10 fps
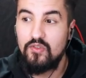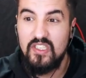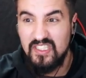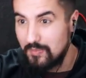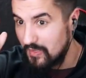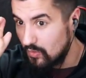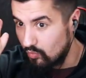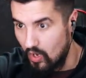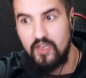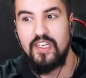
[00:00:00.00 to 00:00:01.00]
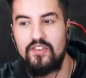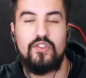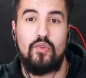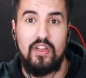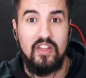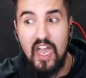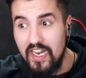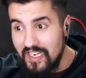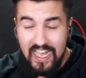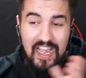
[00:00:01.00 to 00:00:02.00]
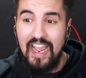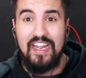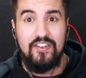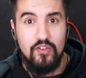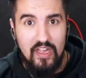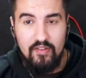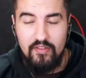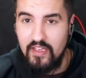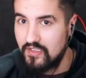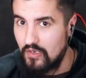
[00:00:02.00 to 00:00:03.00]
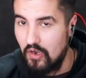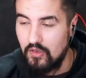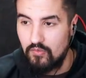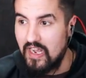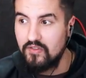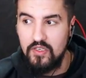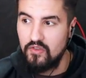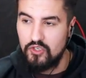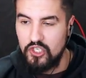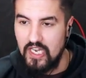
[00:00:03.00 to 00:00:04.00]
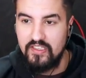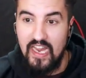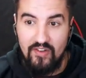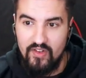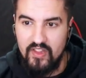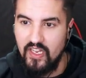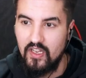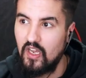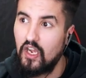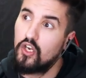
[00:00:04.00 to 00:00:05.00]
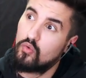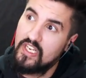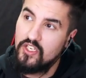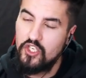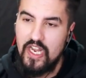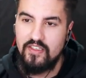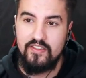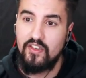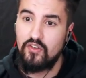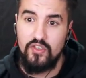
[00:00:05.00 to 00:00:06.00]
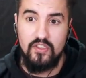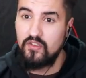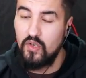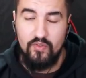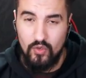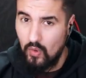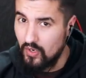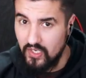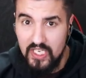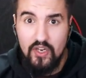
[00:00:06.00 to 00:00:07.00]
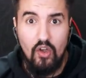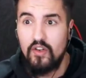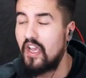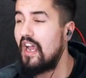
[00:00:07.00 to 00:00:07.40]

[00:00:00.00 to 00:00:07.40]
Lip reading: You just simply run in a straight line and you'll have things all around you. There's chests, everything, green chests that are just don't even require a key card.